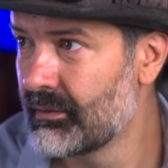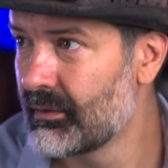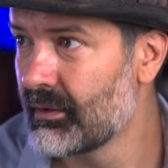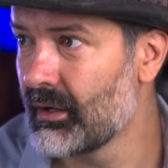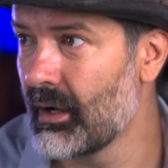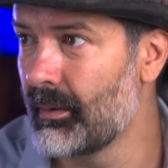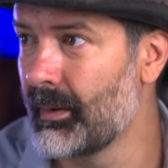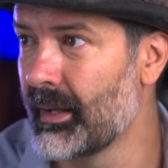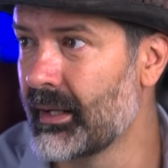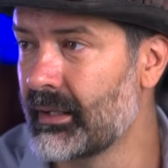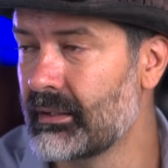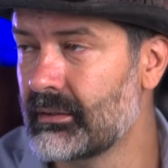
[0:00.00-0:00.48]

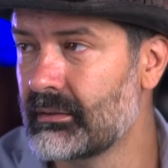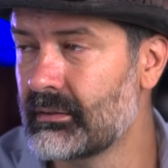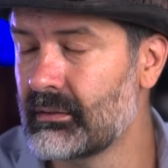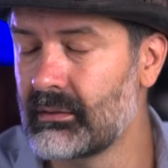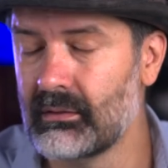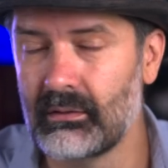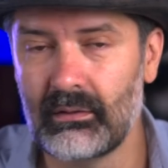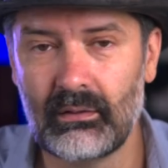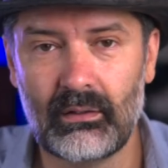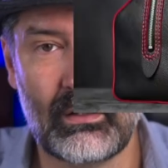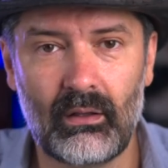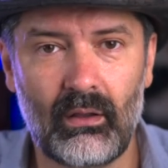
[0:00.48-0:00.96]
come on.
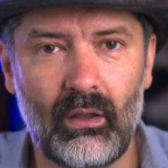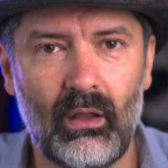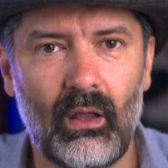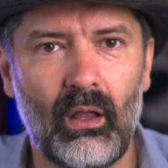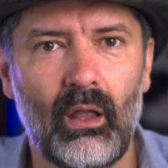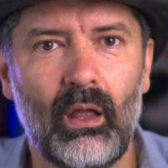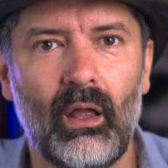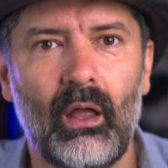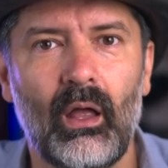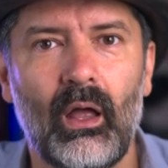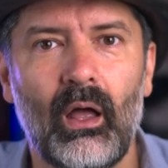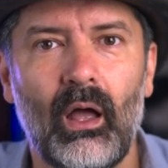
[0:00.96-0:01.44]

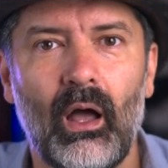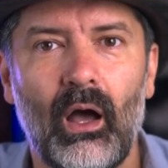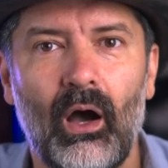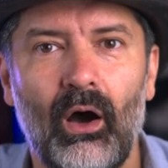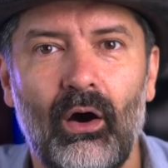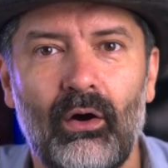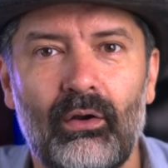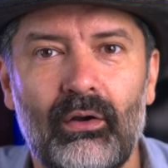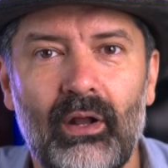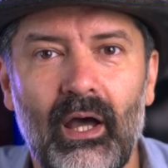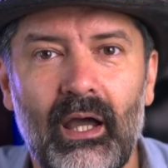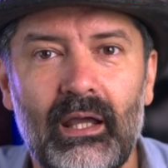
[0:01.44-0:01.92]

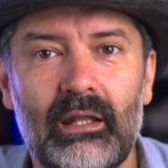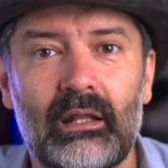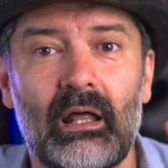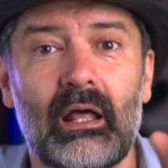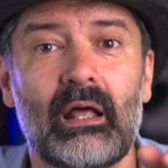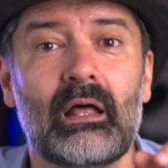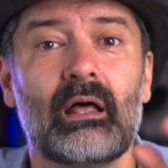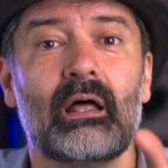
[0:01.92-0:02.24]
All right,